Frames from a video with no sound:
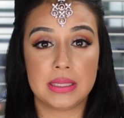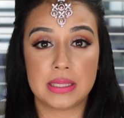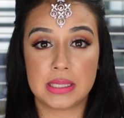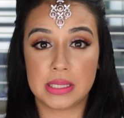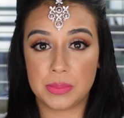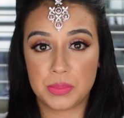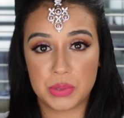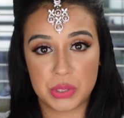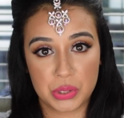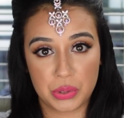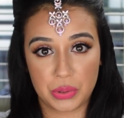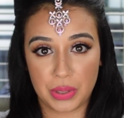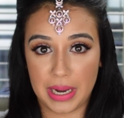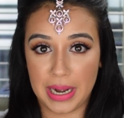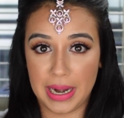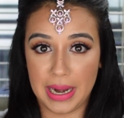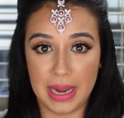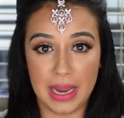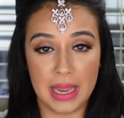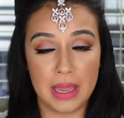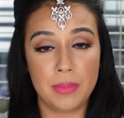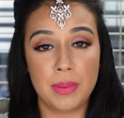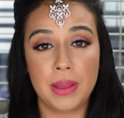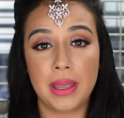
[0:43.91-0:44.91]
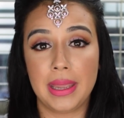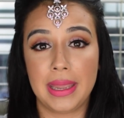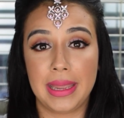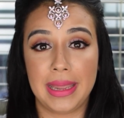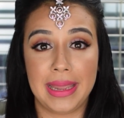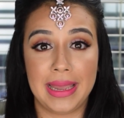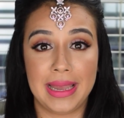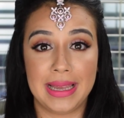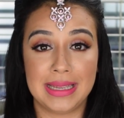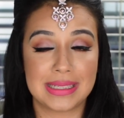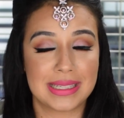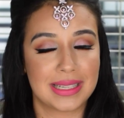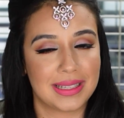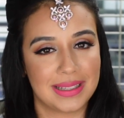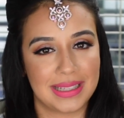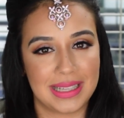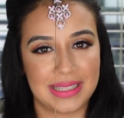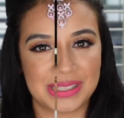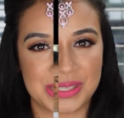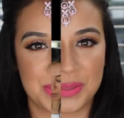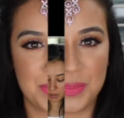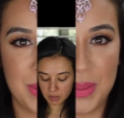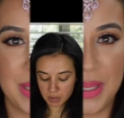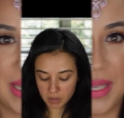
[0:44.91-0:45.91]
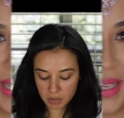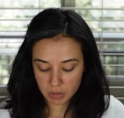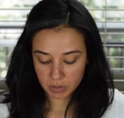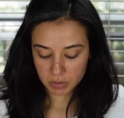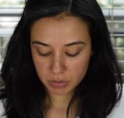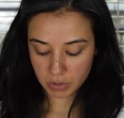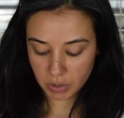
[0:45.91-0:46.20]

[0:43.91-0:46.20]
subscribe, and let's begin.